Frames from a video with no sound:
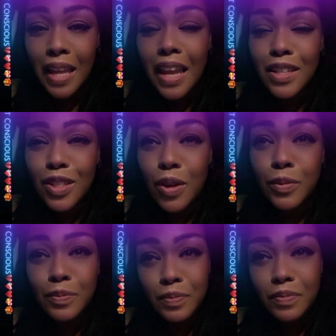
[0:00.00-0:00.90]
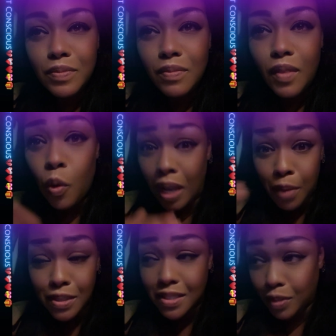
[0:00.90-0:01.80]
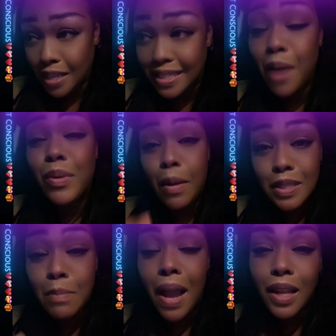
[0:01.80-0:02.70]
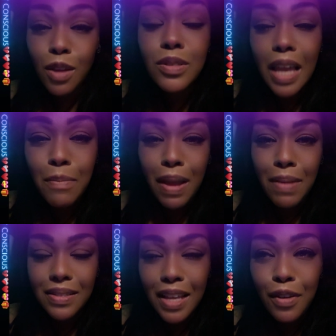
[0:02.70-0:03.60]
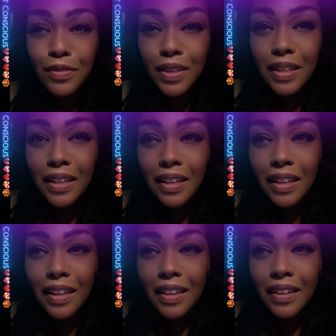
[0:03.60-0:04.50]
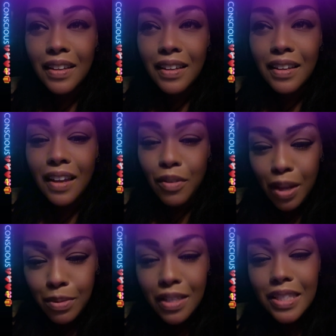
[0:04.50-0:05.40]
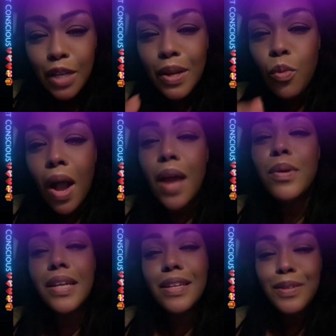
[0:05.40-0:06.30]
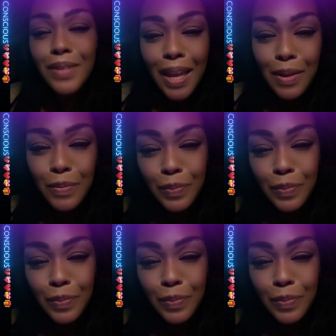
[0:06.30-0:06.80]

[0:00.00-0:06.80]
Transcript: And so when I was in my alone time by myself, when I was considering why would he do that,